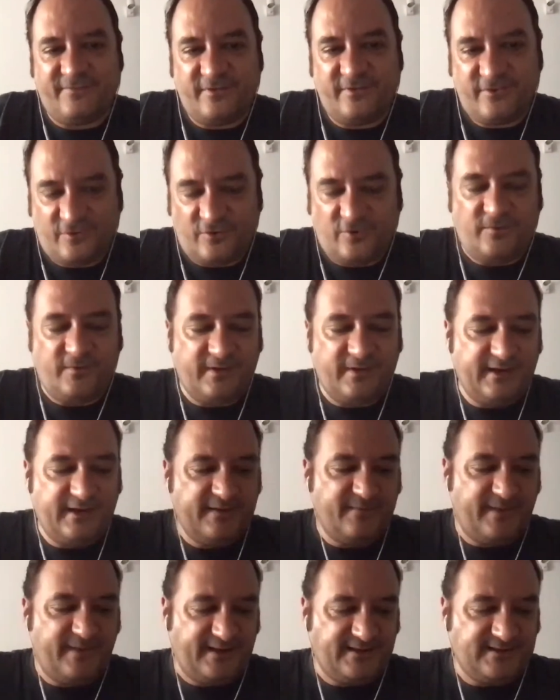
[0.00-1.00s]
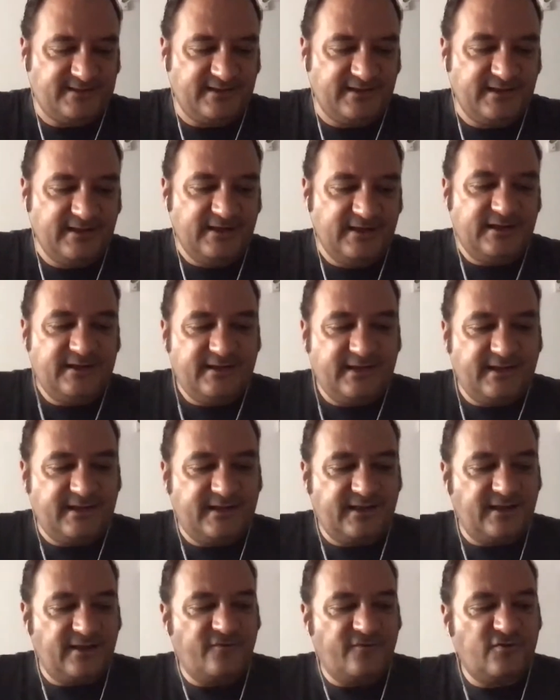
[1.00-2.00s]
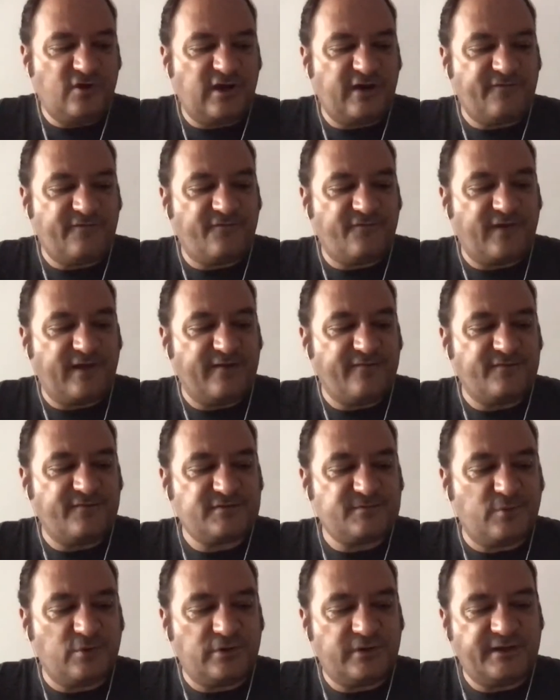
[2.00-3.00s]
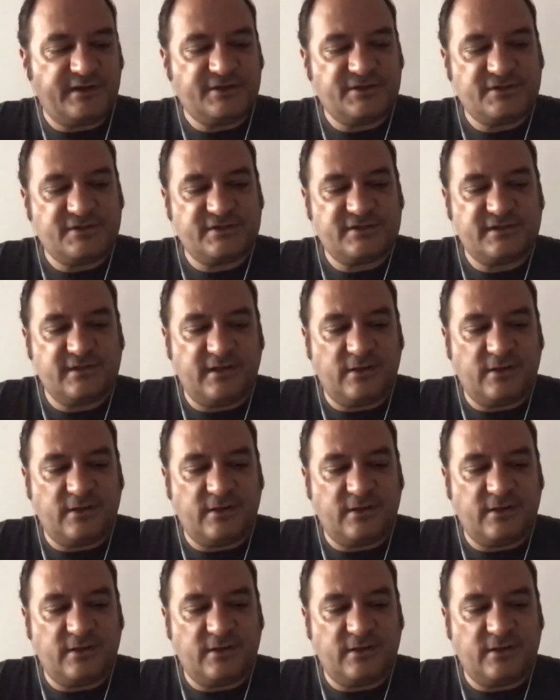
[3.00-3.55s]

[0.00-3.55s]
So it means that if you have 5 small dishes